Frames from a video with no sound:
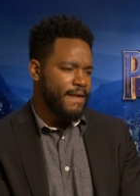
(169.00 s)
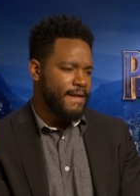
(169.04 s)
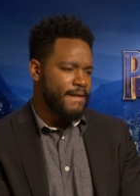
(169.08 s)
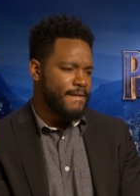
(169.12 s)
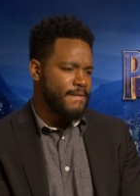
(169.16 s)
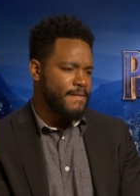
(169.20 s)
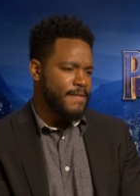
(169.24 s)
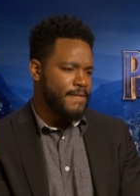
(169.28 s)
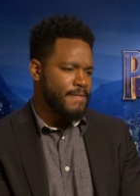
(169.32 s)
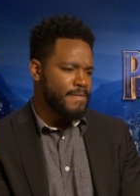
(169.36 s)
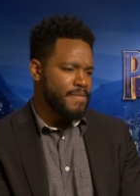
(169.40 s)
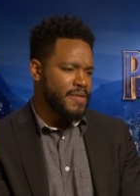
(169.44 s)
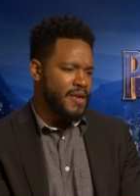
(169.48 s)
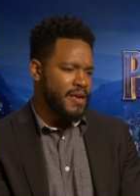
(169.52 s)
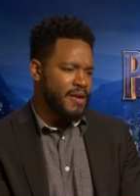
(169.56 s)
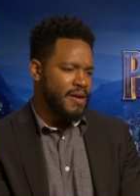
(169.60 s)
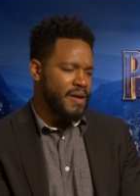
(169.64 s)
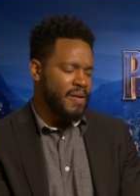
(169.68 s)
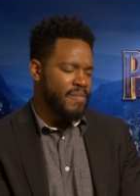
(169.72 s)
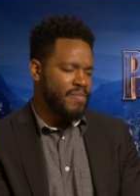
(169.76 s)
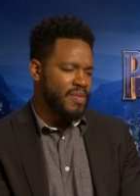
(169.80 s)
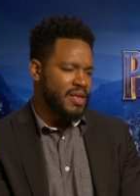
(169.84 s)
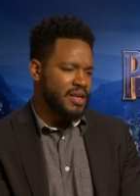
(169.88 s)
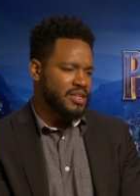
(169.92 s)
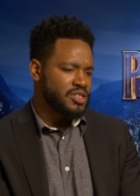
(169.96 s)
and,
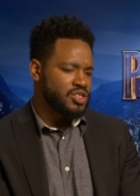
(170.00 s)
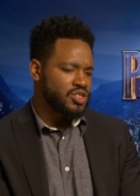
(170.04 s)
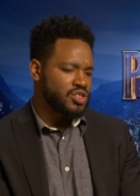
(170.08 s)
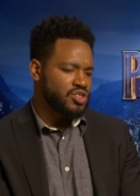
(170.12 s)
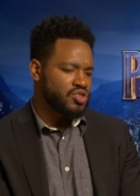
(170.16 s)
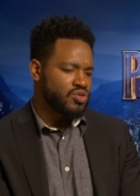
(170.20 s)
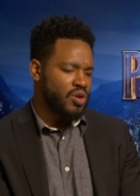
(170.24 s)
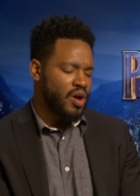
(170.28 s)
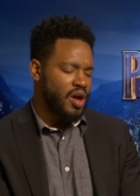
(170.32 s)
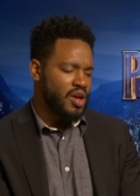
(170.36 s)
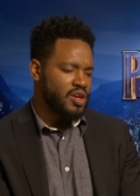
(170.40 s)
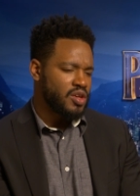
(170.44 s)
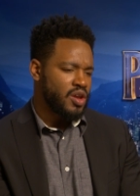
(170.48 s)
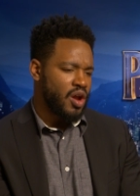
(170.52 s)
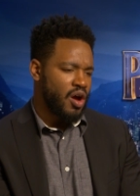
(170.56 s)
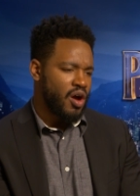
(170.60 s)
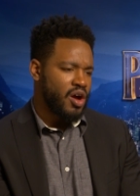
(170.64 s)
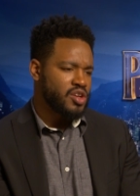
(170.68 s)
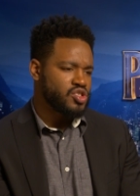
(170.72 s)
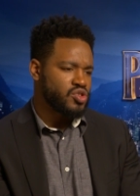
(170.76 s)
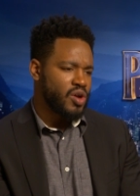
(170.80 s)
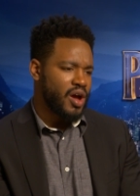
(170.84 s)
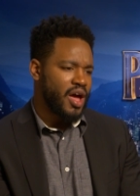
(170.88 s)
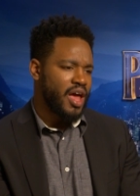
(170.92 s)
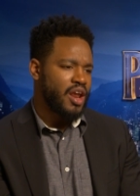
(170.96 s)
and, and so I, you know,
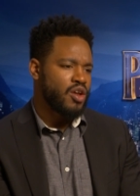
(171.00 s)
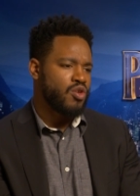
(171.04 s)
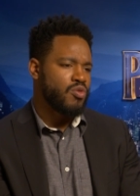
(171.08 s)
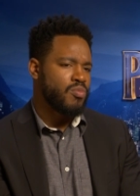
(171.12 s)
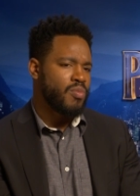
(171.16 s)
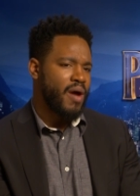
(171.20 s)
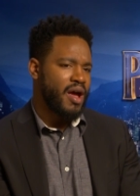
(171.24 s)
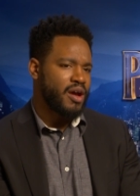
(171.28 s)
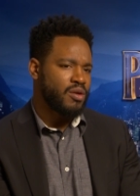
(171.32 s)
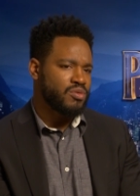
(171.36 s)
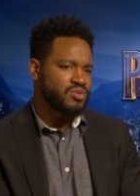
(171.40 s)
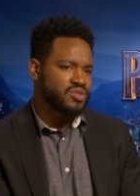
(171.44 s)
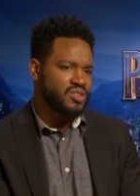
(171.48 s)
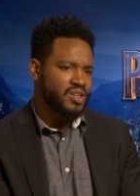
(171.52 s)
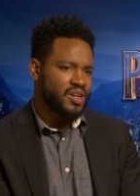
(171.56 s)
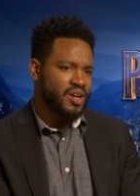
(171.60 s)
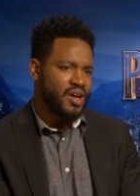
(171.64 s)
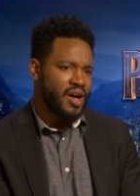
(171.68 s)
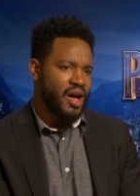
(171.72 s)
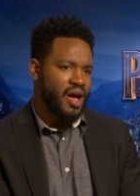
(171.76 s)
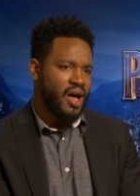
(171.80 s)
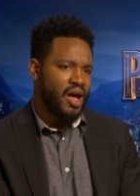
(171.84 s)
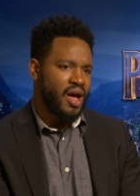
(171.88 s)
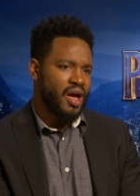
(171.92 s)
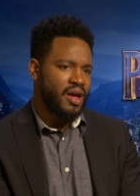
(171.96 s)
so I kind of knew Mike was the
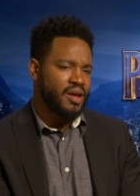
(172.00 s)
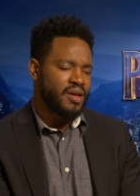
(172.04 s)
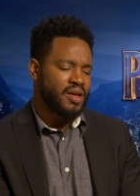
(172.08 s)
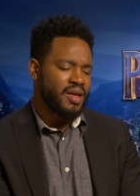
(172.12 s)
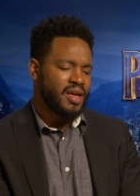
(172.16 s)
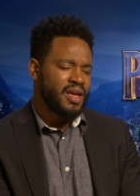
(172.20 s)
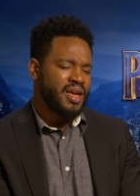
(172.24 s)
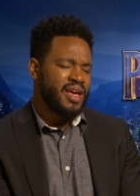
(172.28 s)
guy.